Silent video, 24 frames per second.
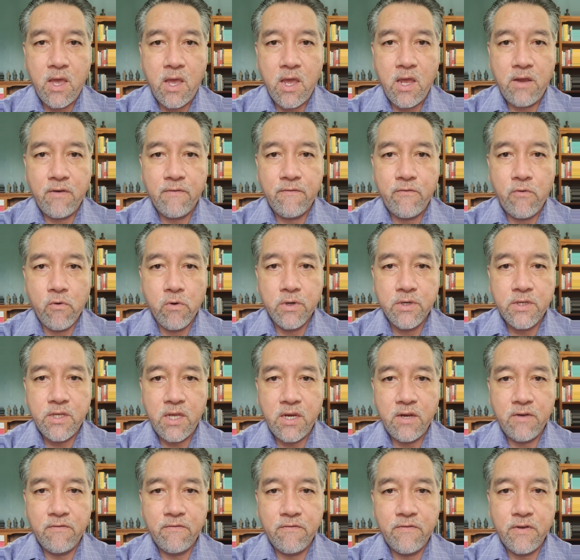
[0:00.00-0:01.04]
8,
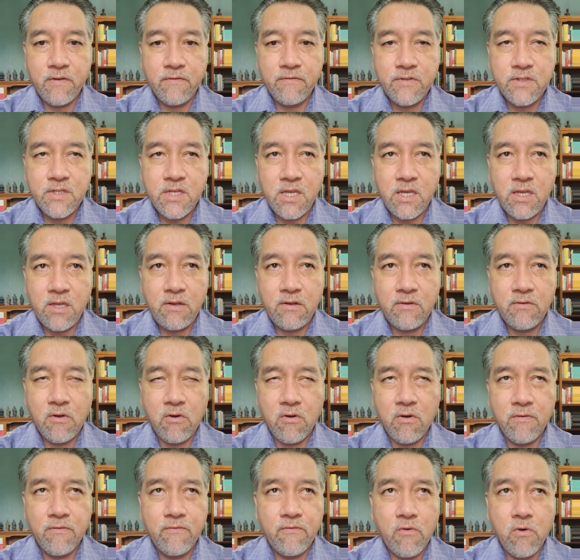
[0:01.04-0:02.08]
14 and 15,
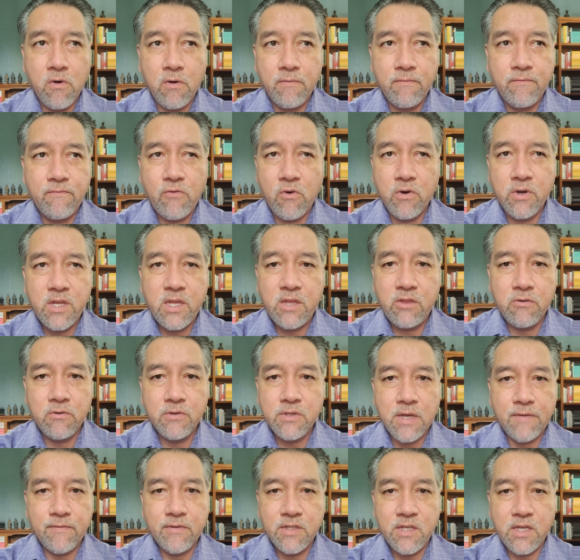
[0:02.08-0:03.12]
or 14 through
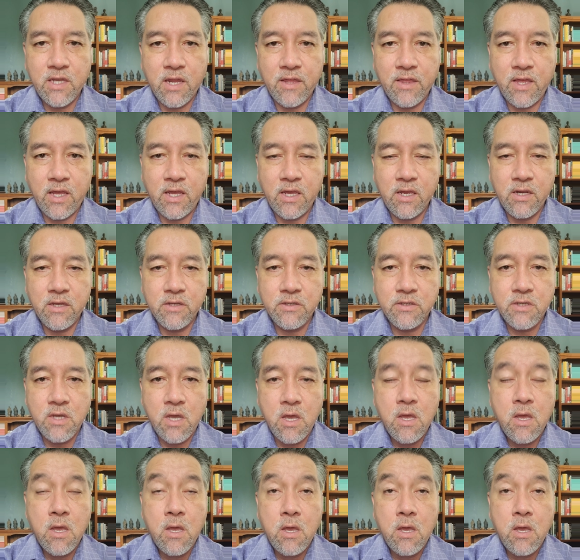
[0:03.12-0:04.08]
17, I think it is,